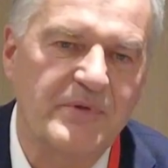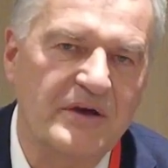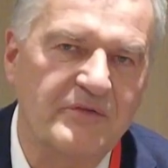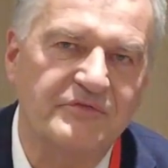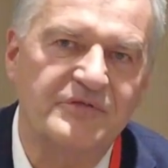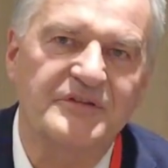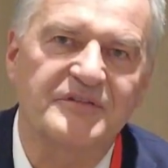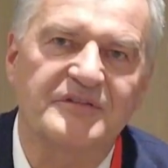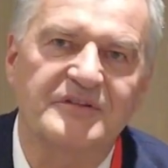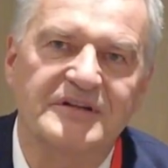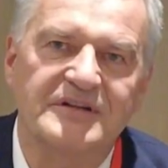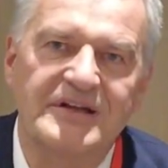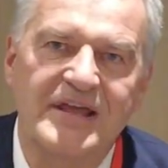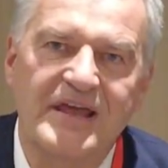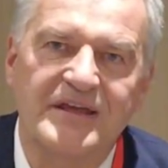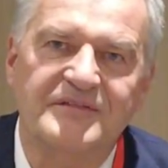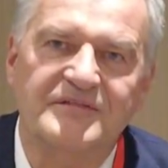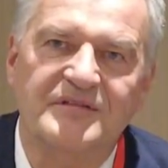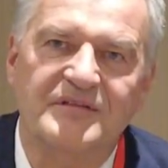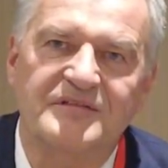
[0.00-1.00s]
by physical
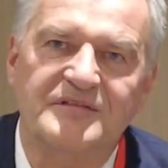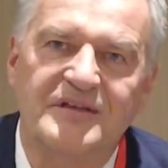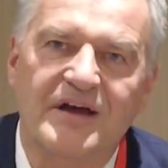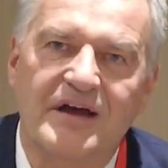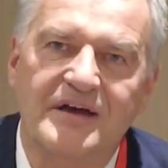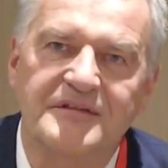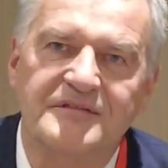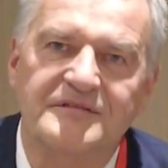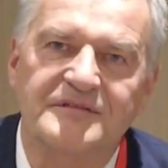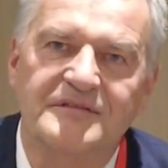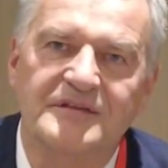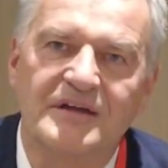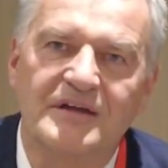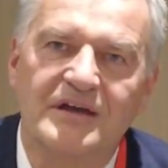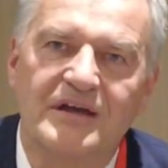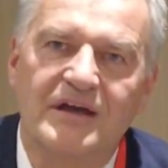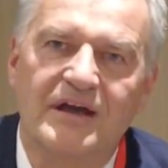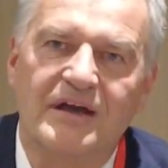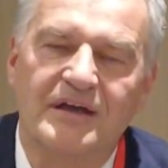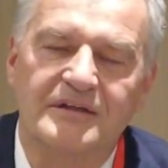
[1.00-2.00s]
exercise
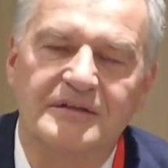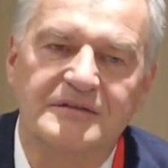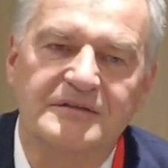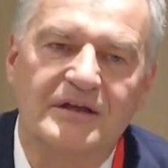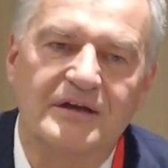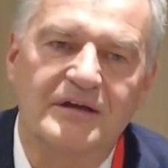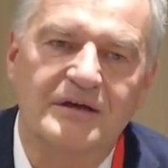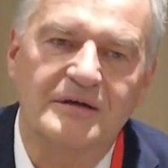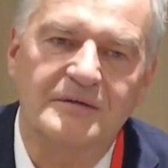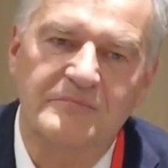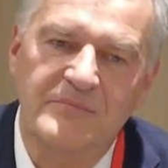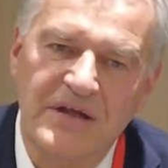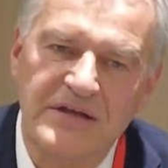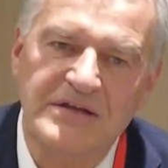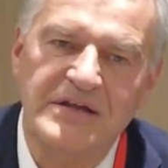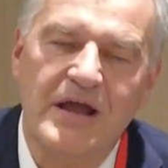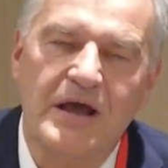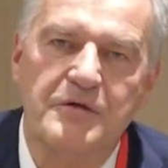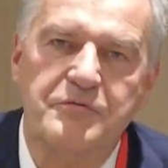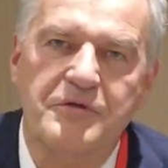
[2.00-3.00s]
and
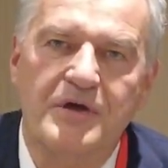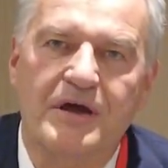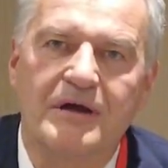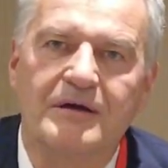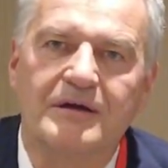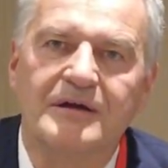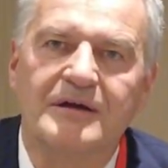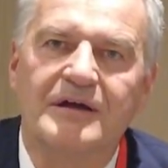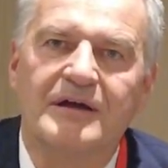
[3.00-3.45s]
many other